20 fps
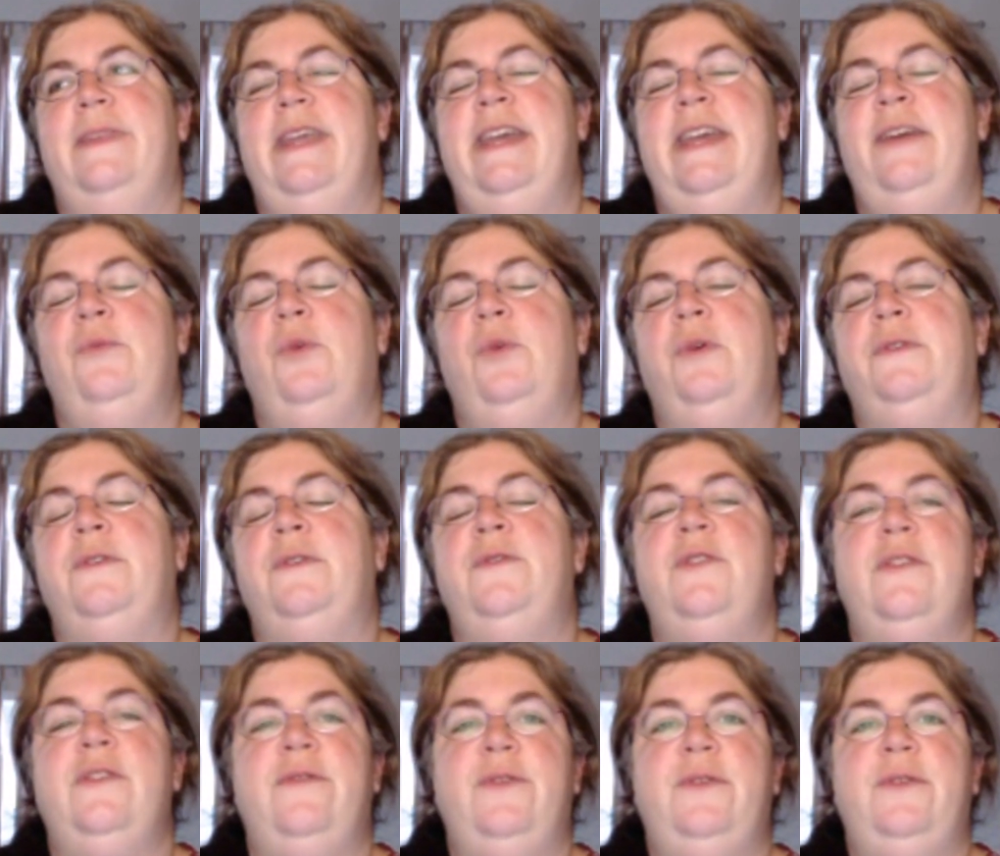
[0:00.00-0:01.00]
it rolls
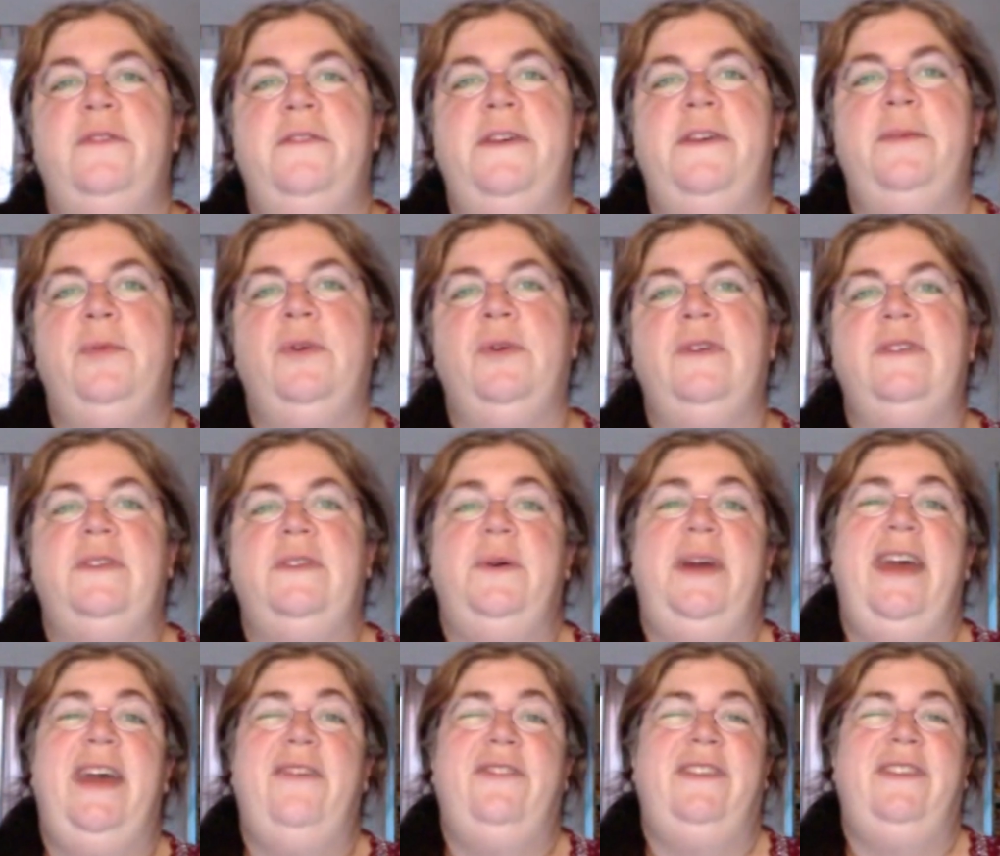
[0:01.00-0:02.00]
over the 1st of April, so I
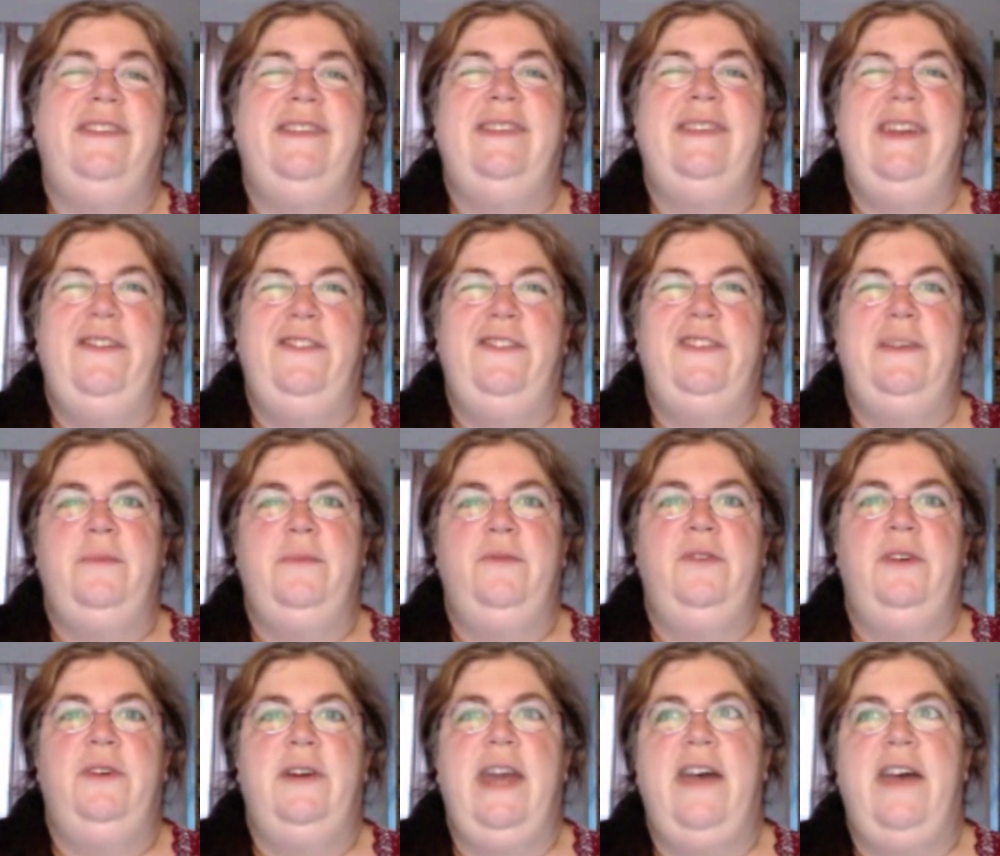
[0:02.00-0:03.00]
have to save some
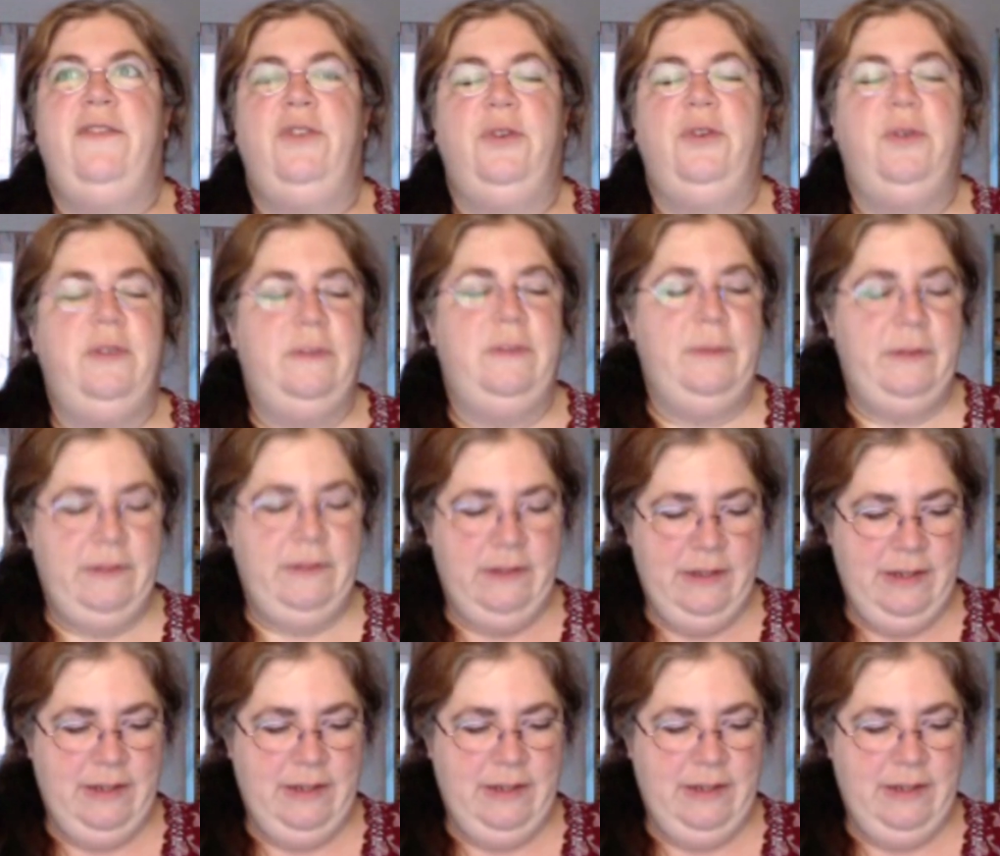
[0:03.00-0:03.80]
for after Christmas.